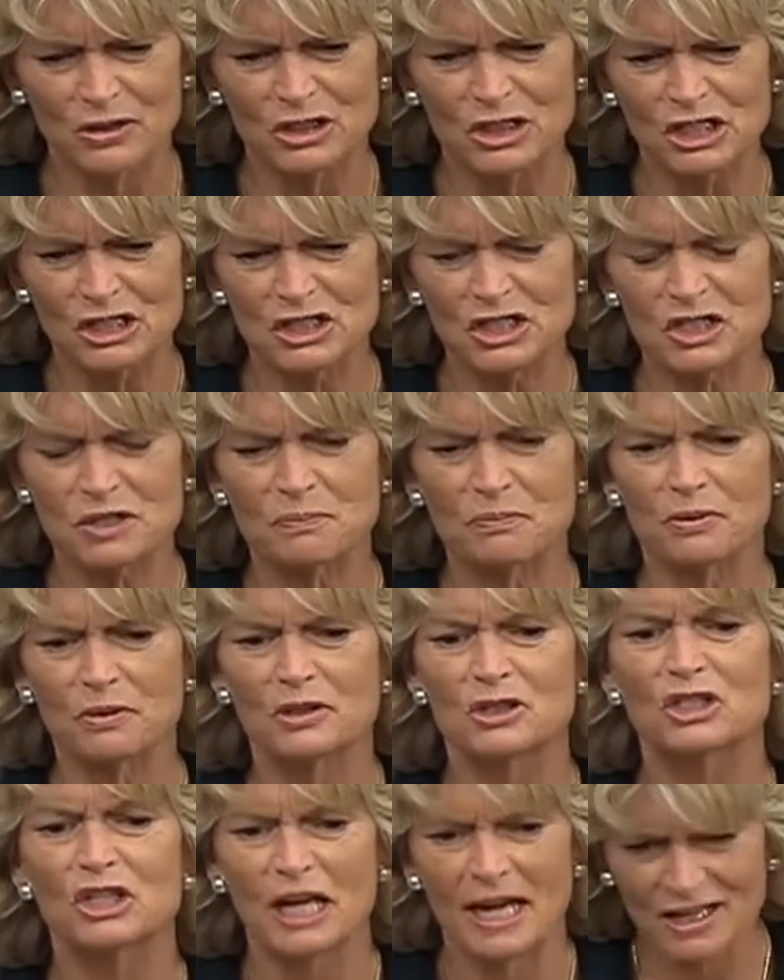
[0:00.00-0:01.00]
she just
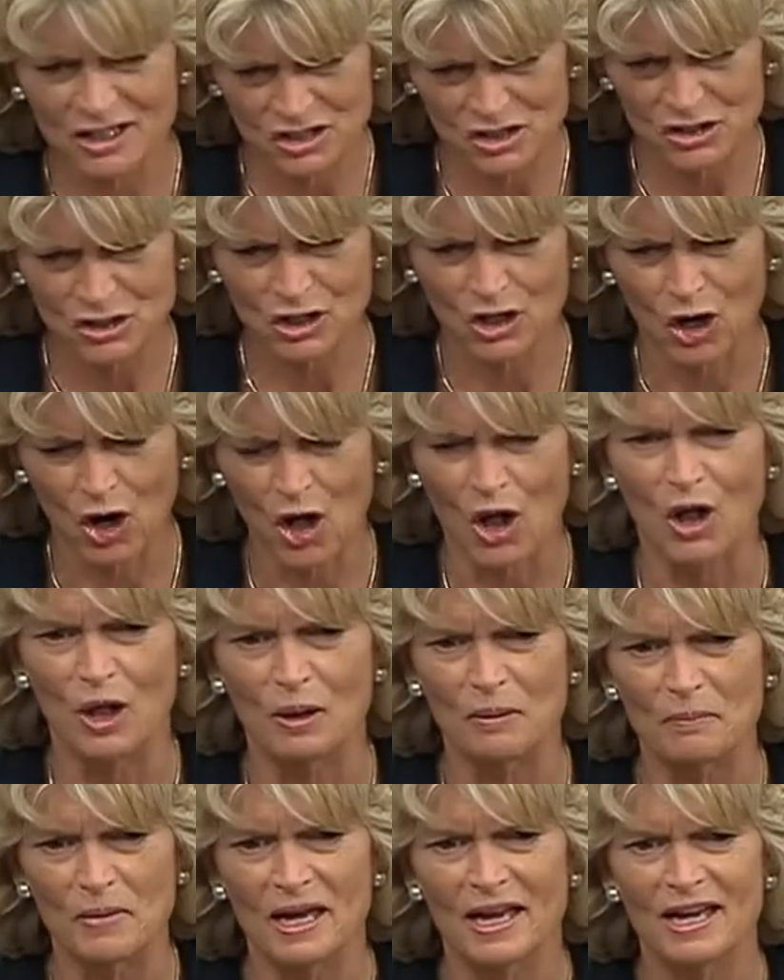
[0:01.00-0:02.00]
projects
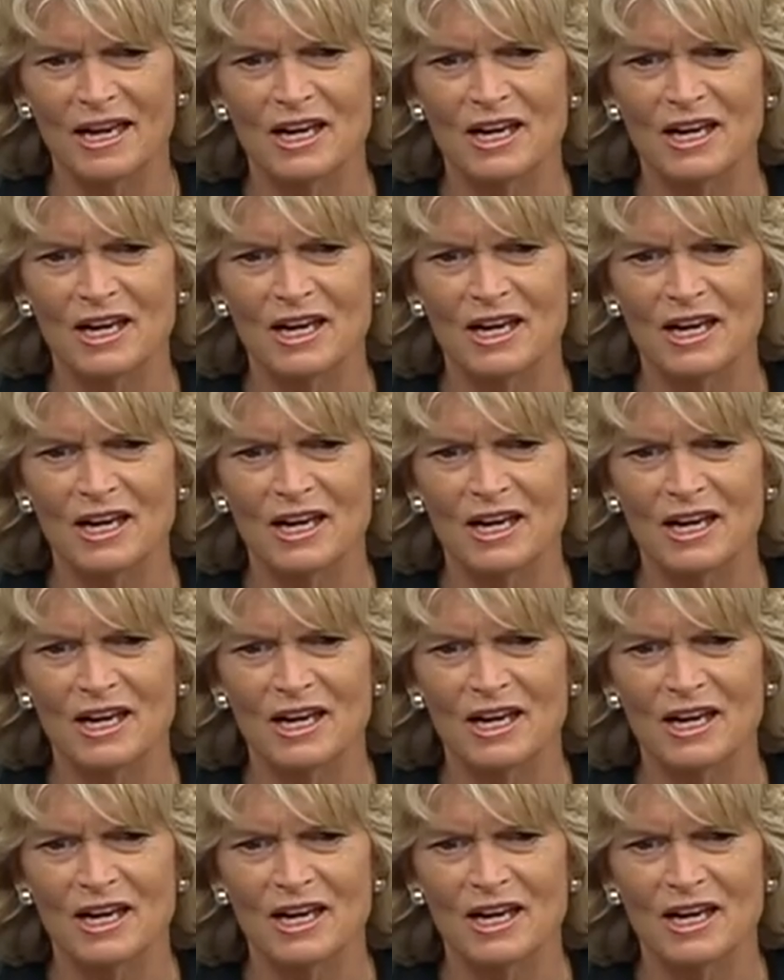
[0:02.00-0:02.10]
calm.